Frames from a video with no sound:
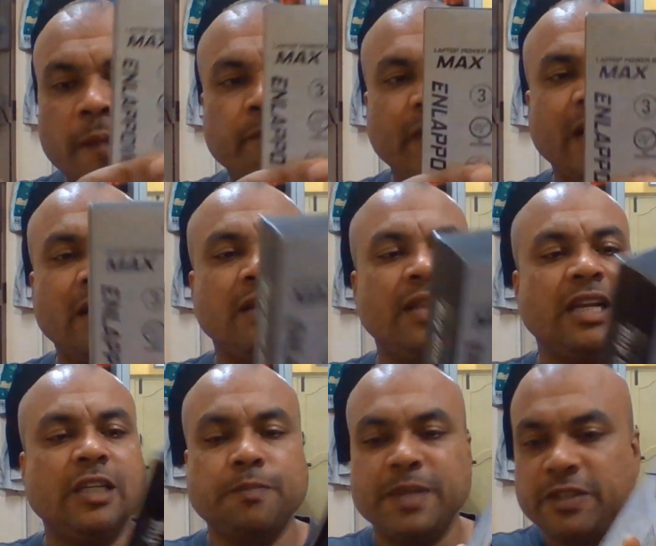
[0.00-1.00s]
Then there
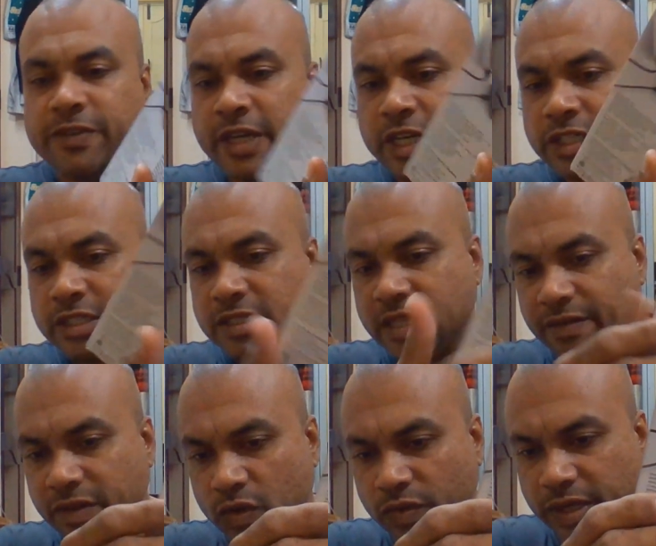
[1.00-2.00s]
are specifications
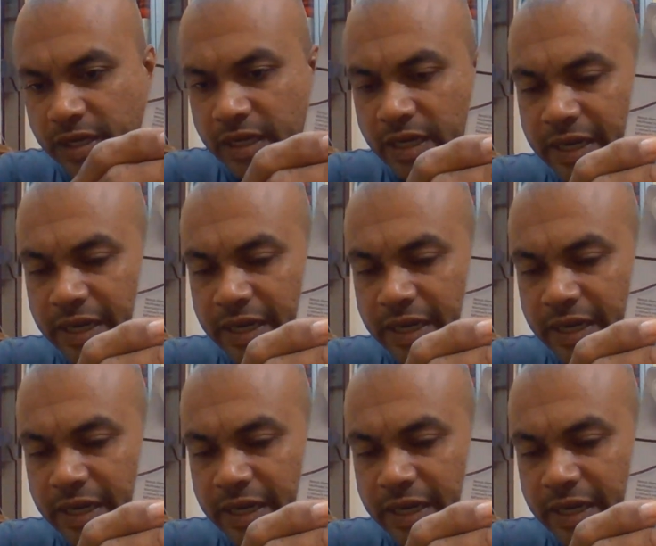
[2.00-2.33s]
given over here.